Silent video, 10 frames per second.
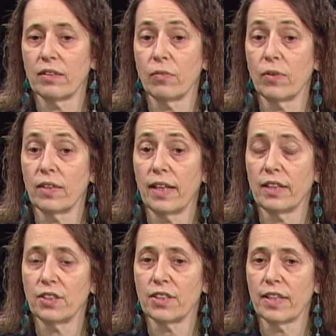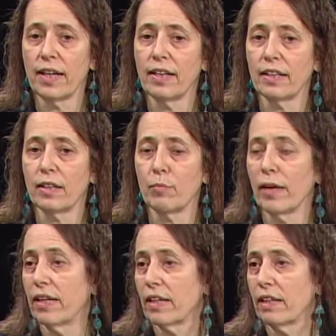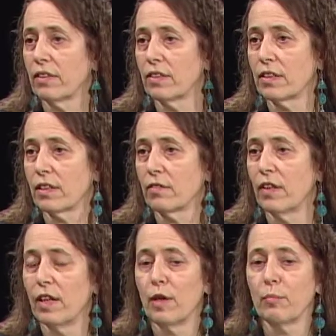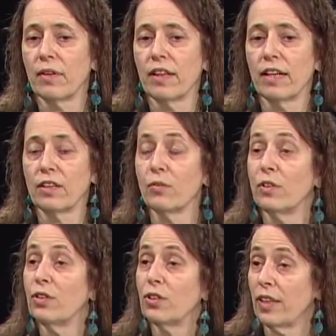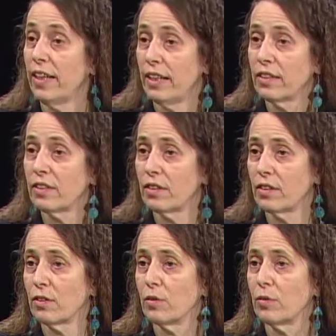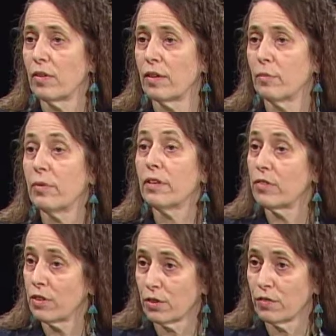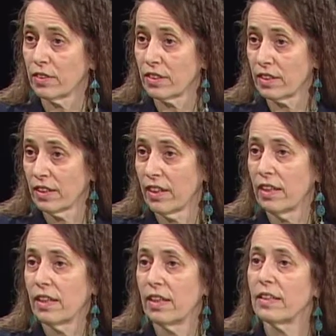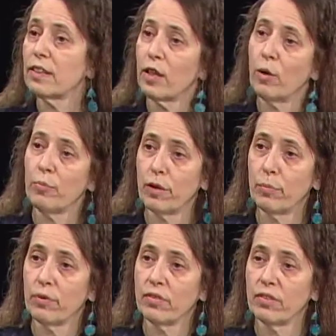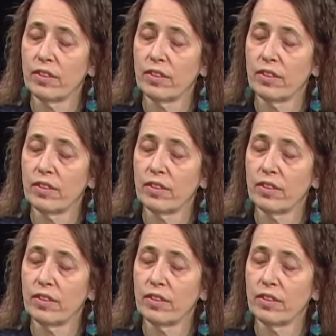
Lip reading: Well, not just that the body can heal itself, but that you would use your hands to be of service and to help people.